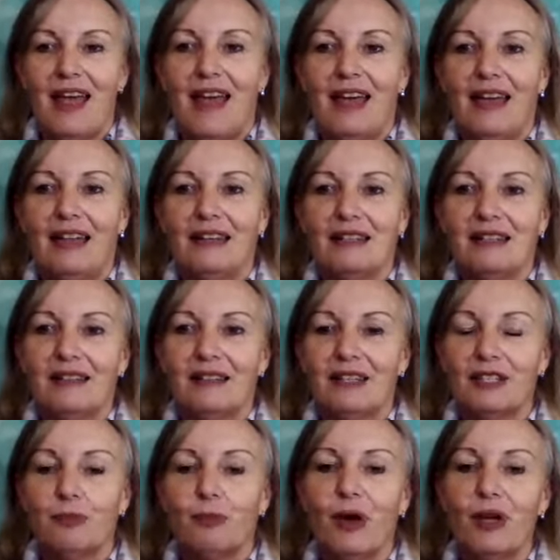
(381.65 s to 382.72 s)
And
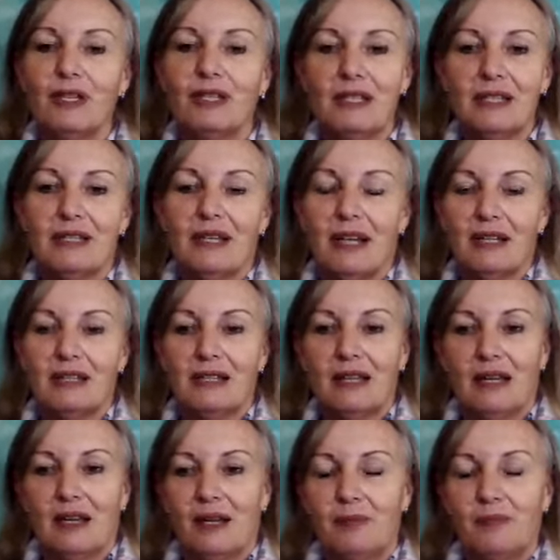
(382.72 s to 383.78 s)
there's a process that
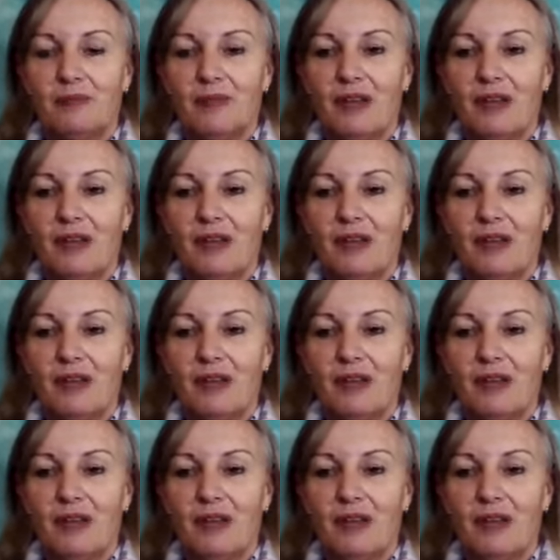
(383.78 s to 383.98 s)
um,